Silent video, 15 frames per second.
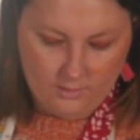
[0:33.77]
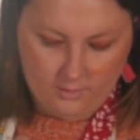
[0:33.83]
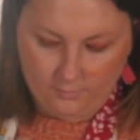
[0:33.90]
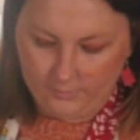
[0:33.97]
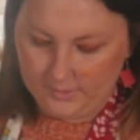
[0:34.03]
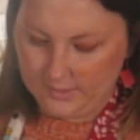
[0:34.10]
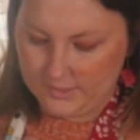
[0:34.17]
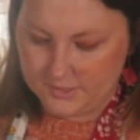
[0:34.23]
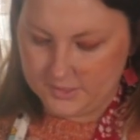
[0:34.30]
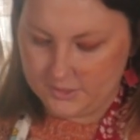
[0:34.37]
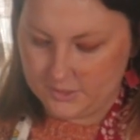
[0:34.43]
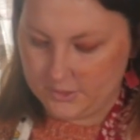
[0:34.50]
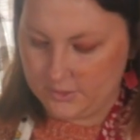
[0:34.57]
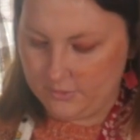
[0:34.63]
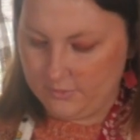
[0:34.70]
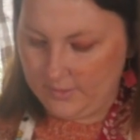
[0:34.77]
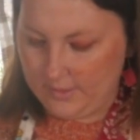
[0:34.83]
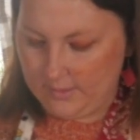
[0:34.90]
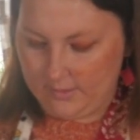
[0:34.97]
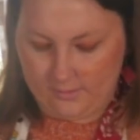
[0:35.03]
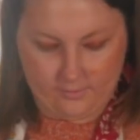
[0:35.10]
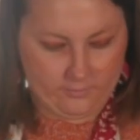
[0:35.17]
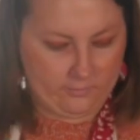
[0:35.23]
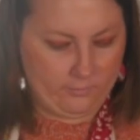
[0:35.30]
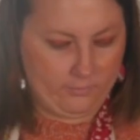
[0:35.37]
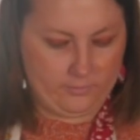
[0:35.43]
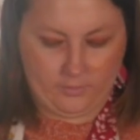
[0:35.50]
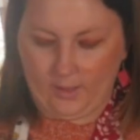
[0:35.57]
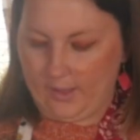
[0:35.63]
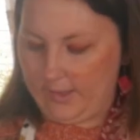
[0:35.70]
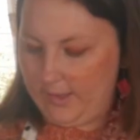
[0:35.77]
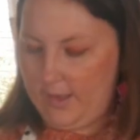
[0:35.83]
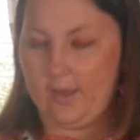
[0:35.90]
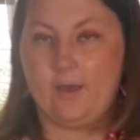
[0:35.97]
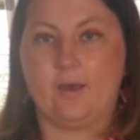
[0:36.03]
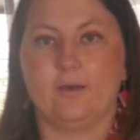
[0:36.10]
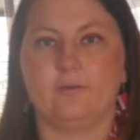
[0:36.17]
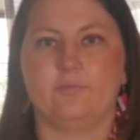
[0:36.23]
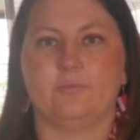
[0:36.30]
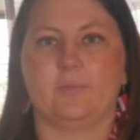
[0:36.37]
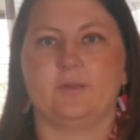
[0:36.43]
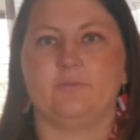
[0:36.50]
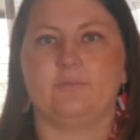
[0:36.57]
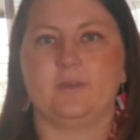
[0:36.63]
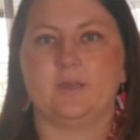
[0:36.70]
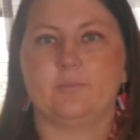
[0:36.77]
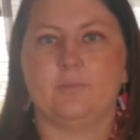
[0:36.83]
we need to do is I have my vegan